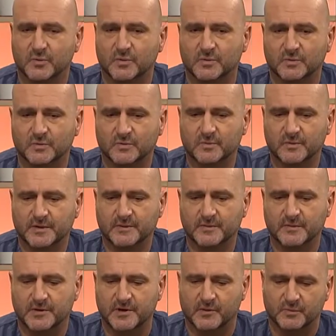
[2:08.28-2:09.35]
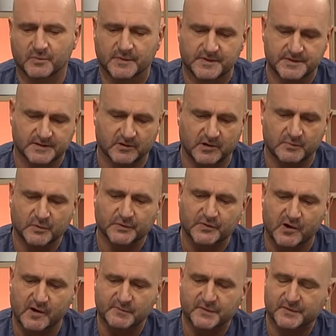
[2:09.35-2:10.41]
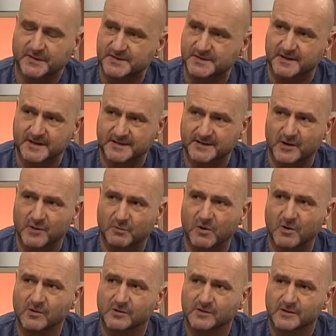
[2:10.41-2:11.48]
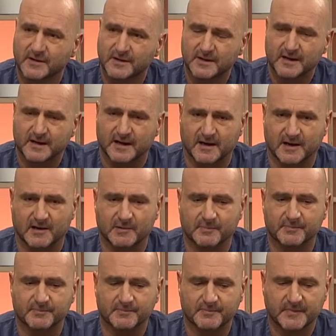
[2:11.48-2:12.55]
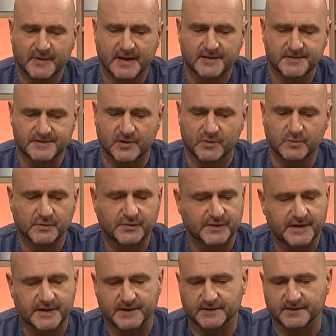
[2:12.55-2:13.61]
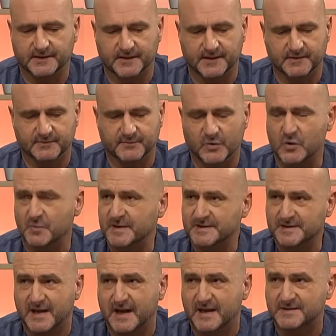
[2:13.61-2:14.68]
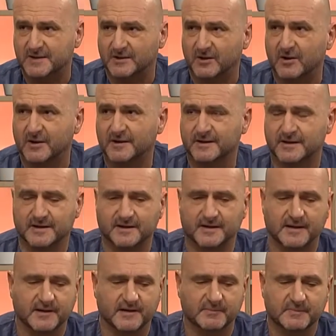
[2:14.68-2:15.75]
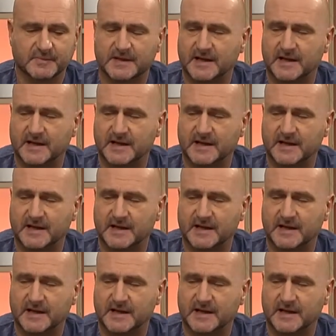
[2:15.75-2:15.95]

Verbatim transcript: we'll, you know, there's a lot more time for things like that to go wrong. Um, and so we'll see it in, in Burmese cats a lot, in um,